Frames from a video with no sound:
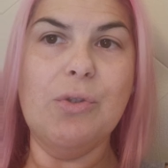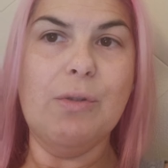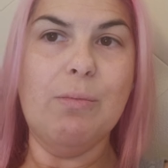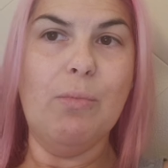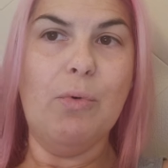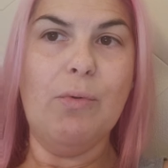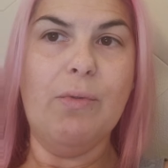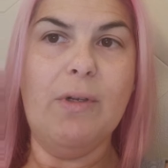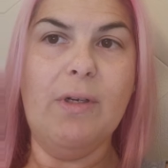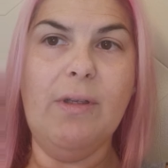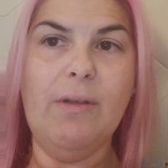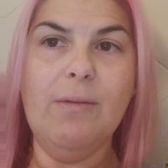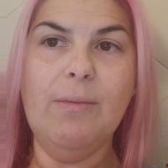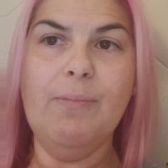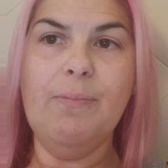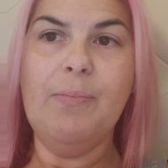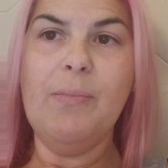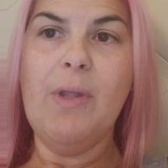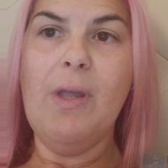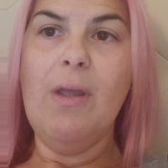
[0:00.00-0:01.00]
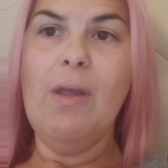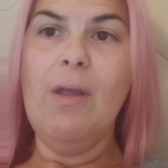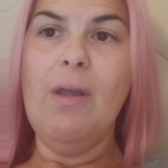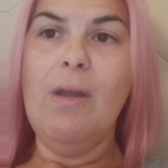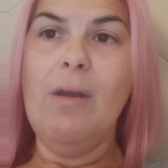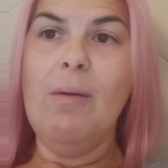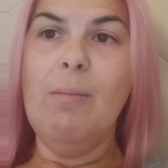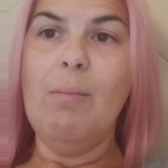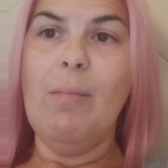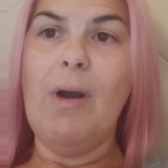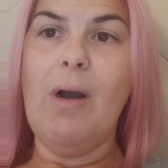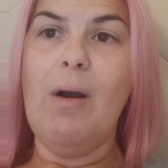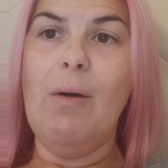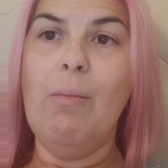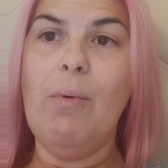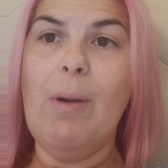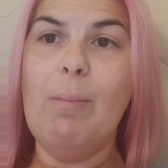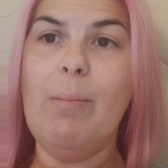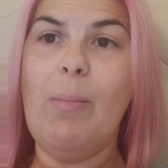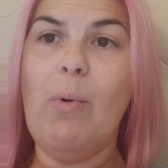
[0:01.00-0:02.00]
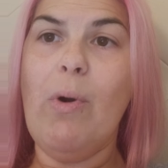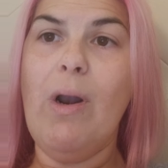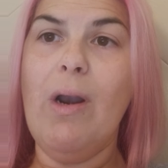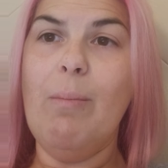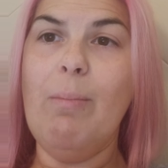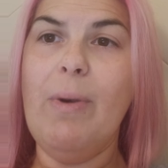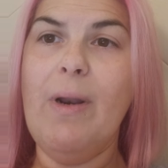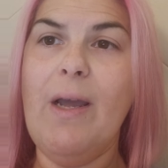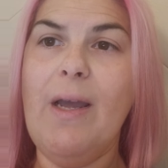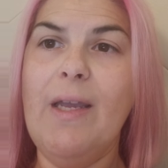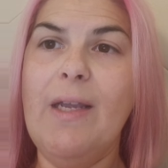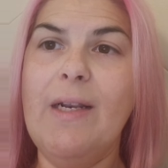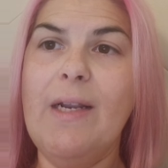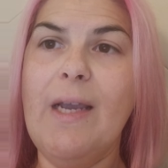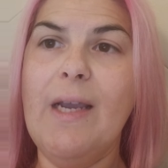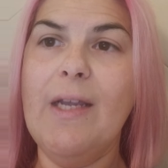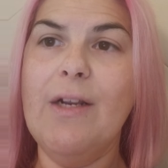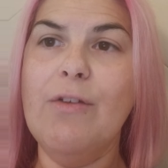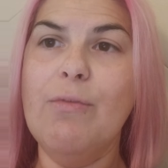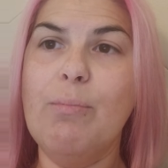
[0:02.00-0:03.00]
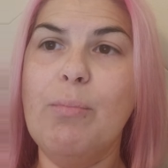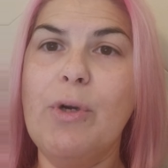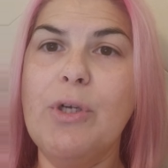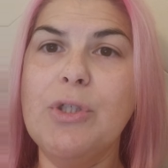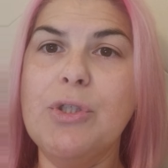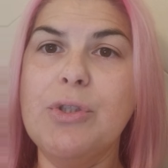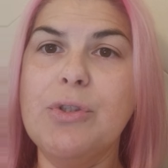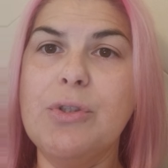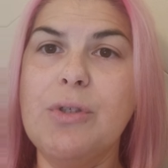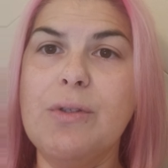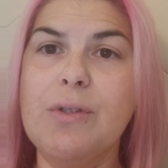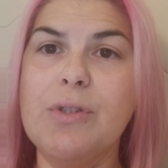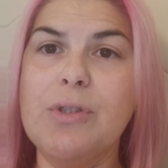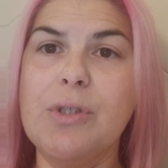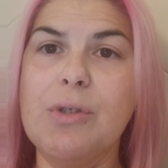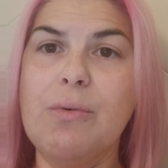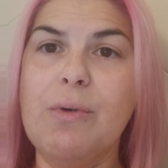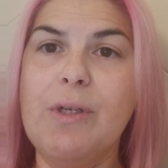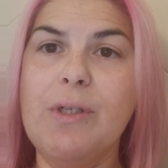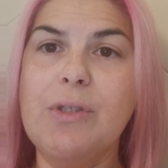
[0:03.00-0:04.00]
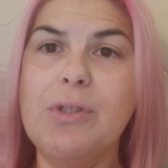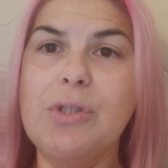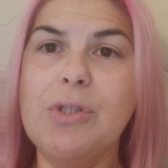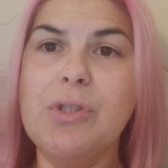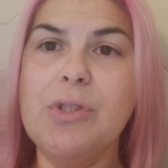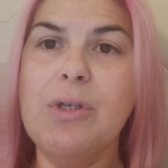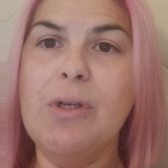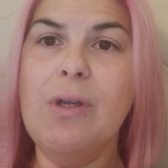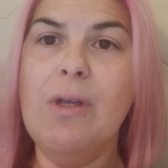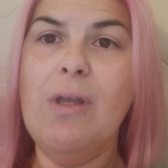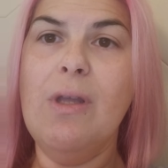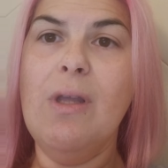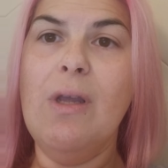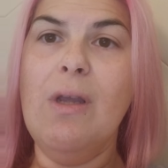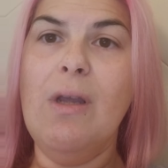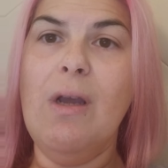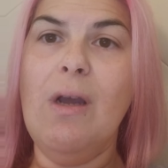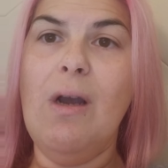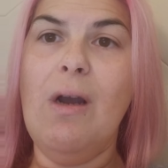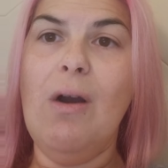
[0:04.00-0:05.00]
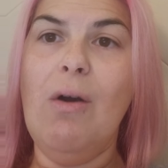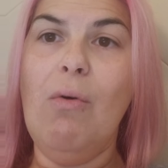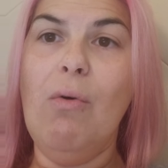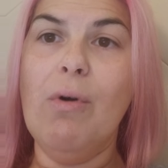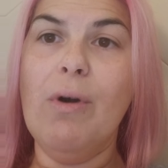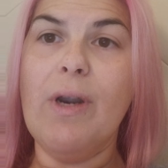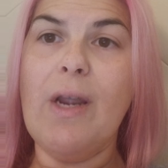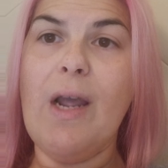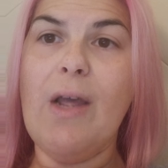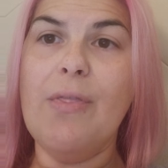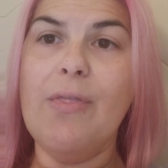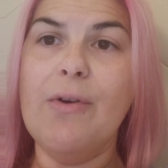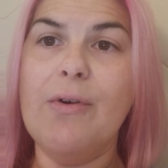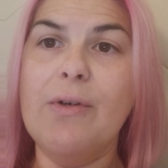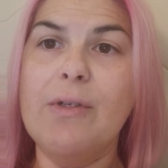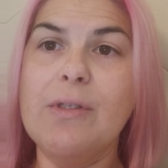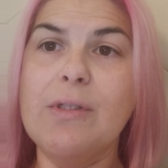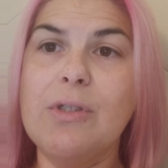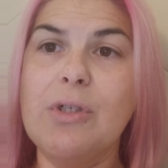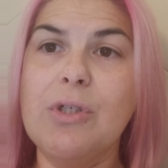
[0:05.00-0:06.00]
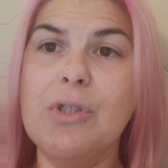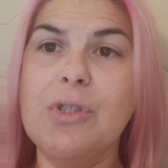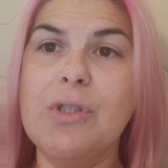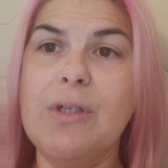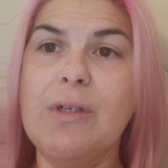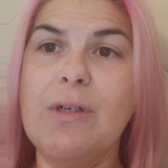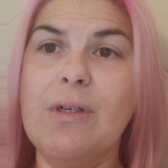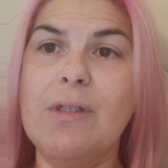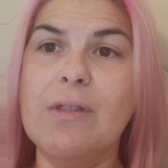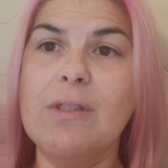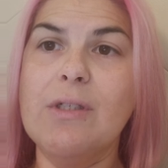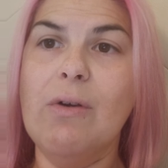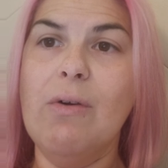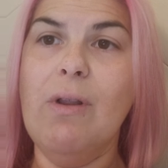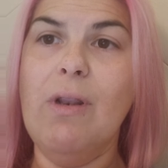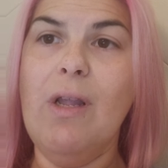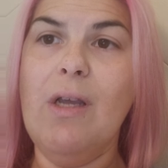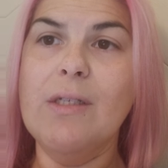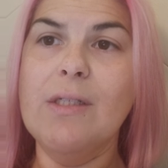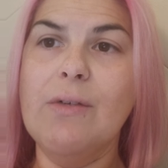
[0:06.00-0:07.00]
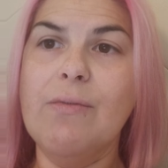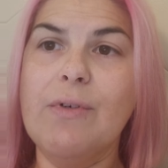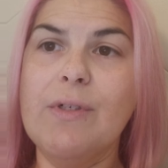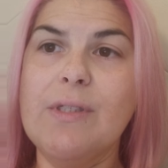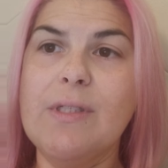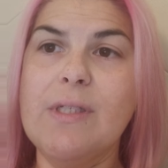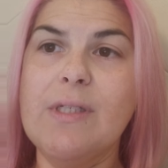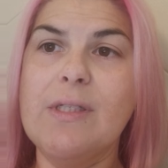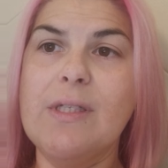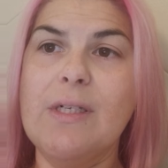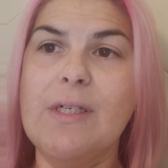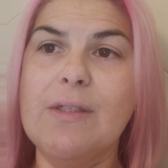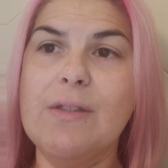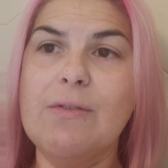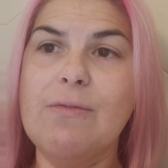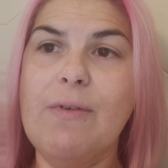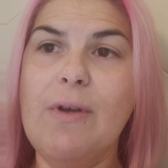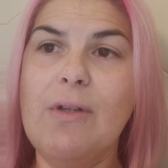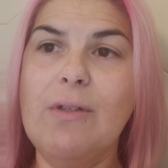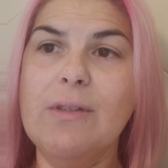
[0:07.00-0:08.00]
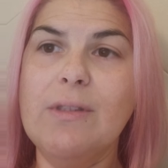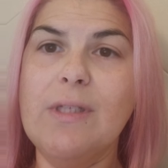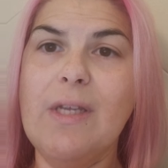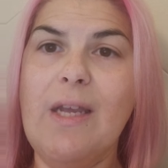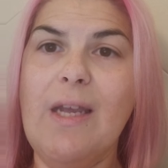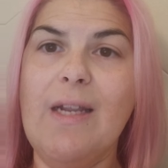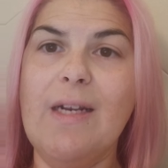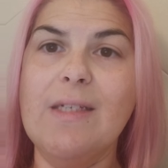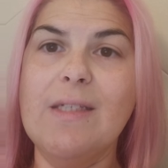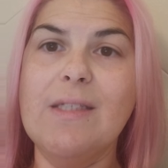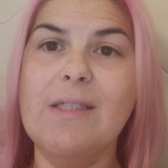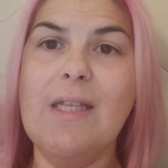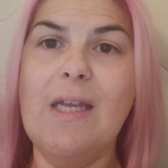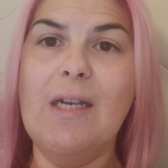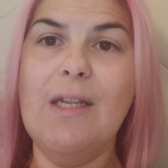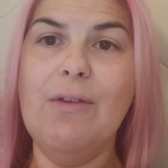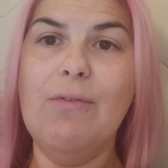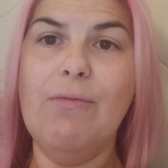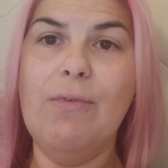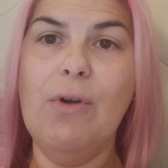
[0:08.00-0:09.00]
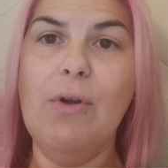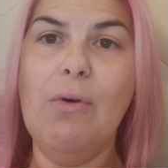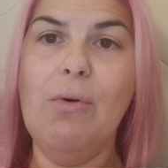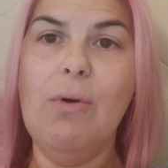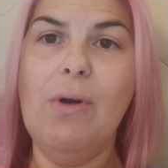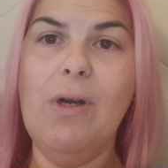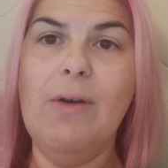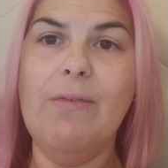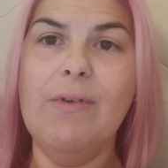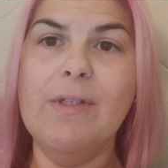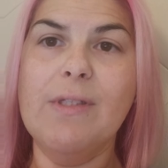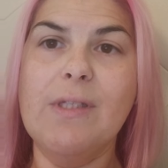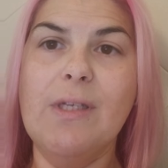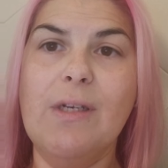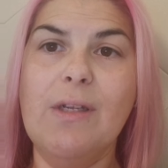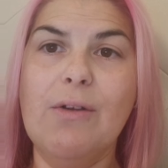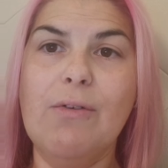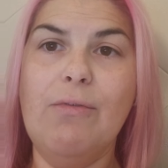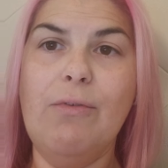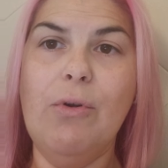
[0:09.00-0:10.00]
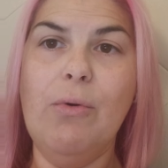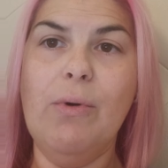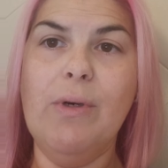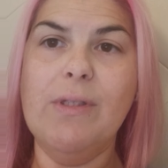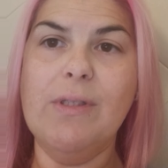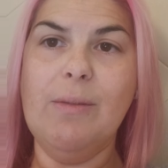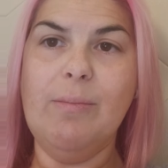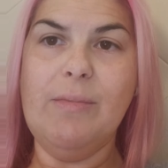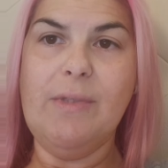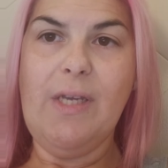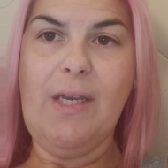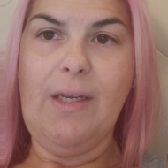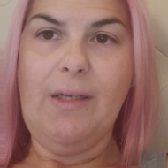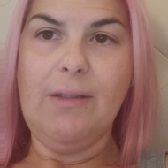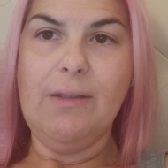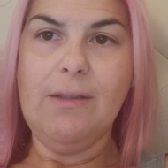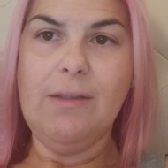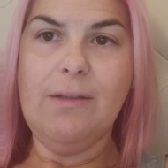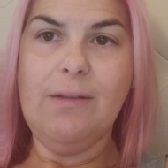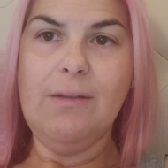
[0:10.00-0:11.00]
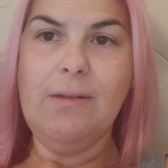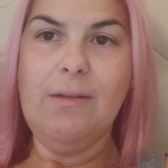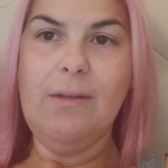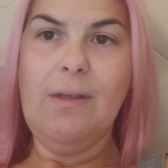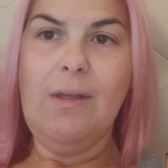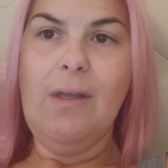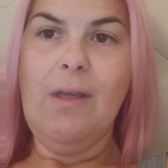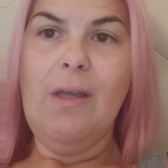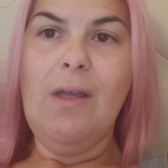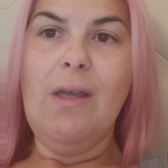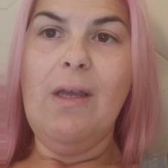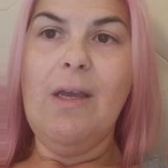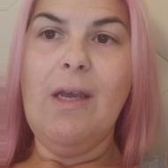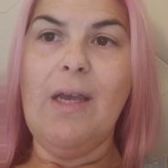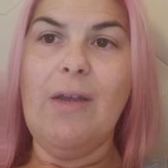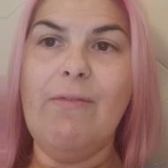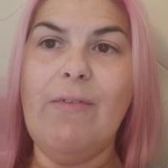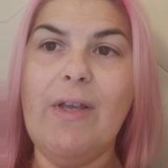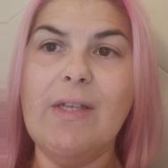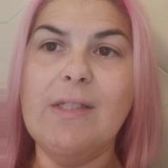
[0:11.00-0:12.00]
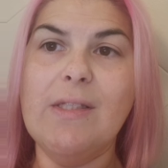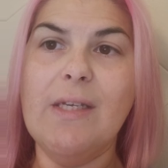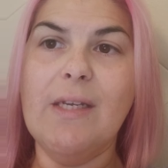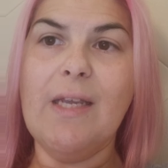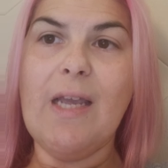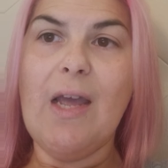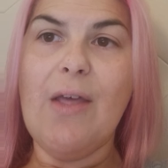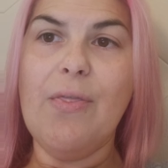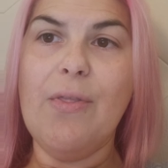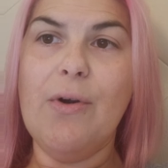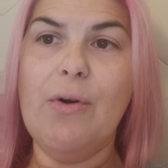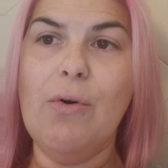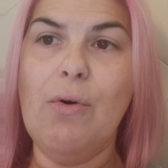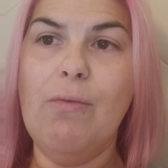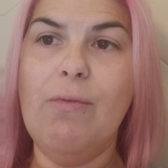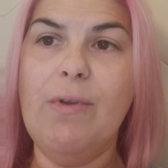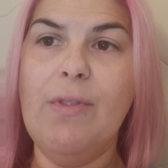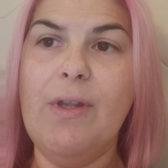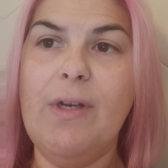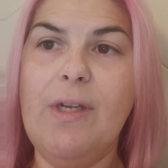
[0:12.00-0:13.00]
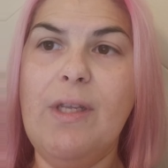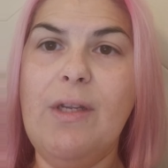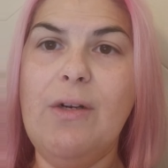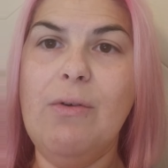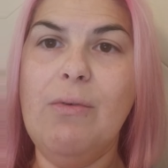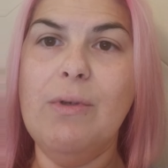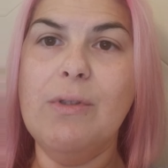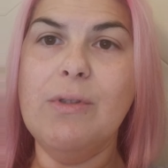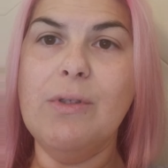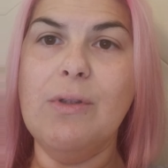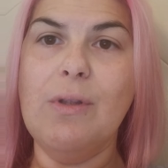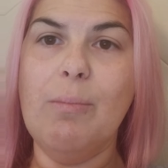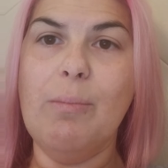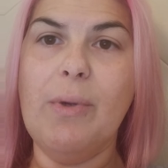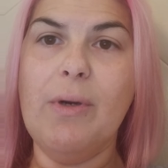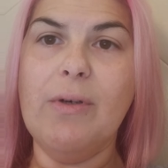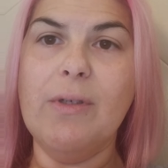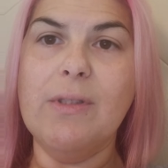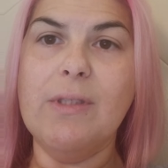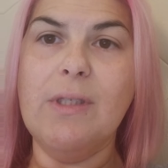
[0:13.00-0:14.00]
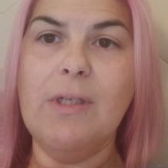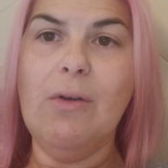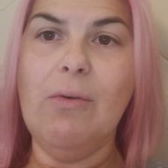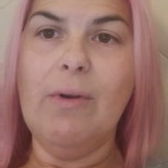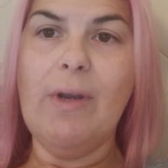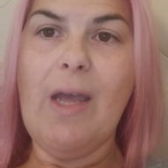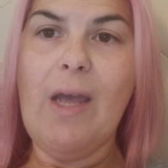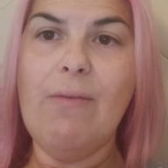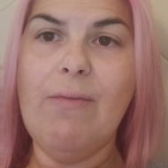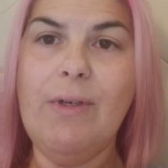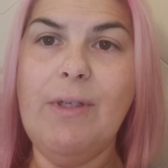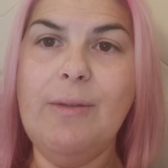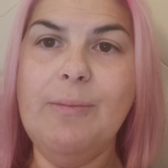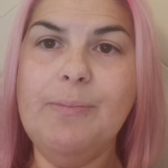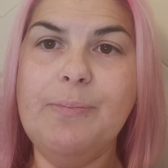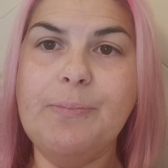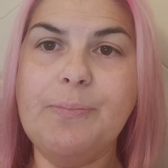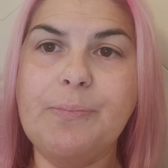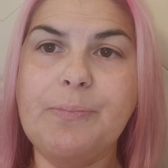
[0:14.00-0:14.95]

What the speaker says: smoothly. While applying negative pressure to the syringe or catheter insertion until a loss of resistance is felt and a steady flow of acidic fluid is obtained. Advance the catheter over the needle into the peritoneal cavity.